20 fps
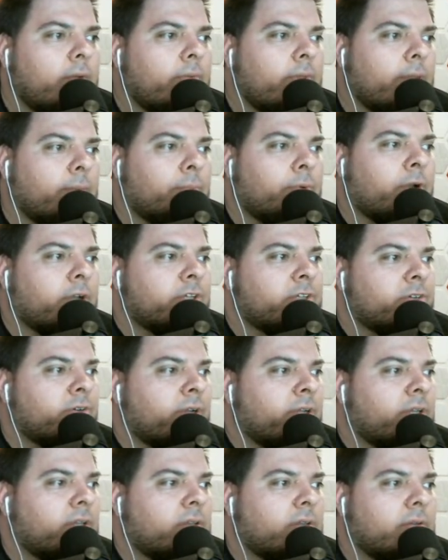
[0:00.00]
Yeah,
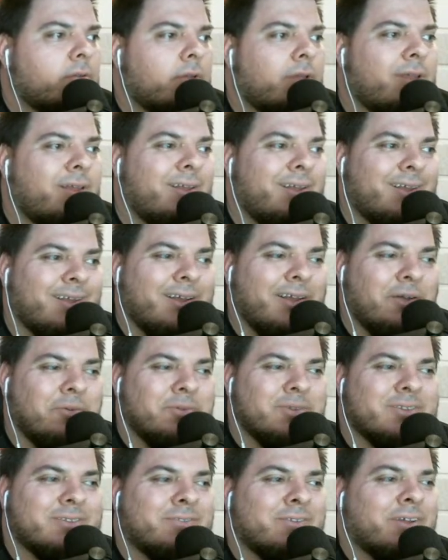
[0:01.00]
Prostrate. I
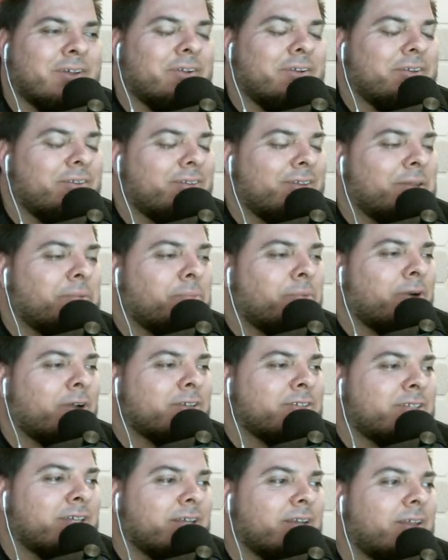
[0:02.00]
almost thought he said
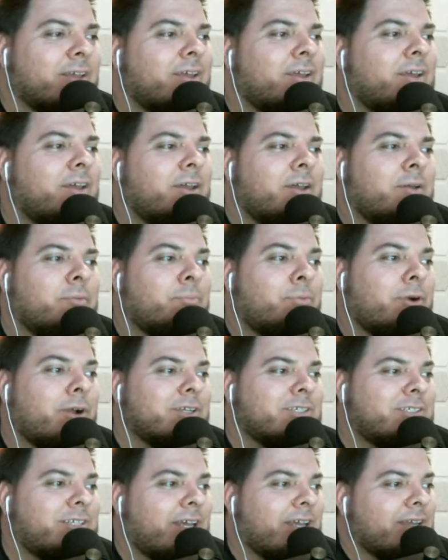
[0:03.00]
prostate.
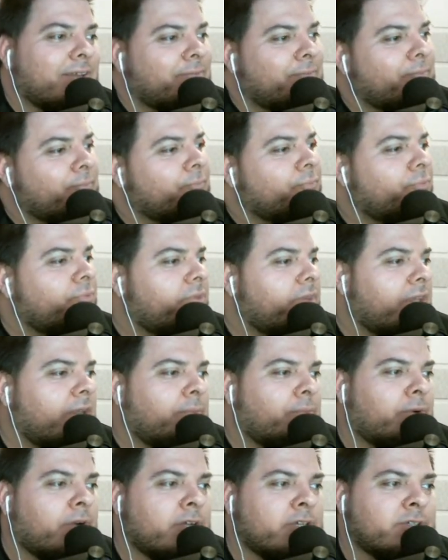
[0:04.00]
Prostate. Yeah,
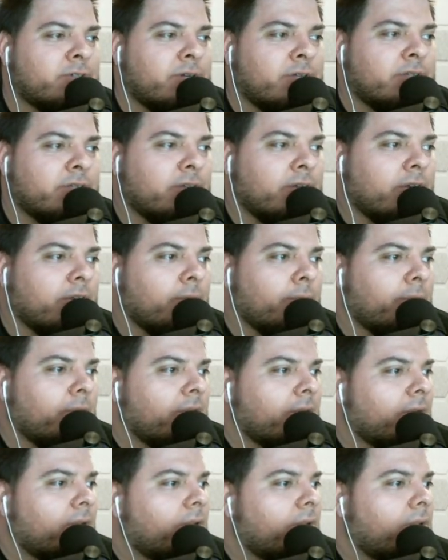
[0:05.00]
Prostrate's a good
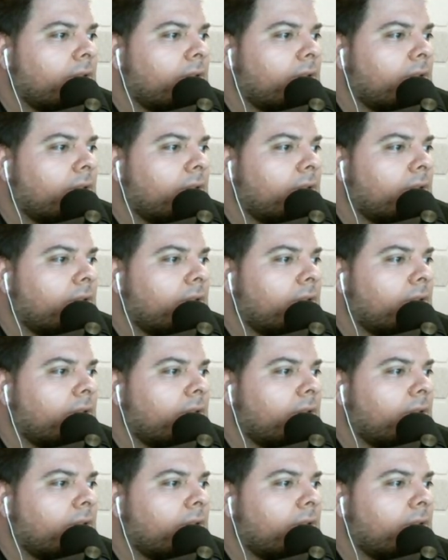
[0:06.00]
command.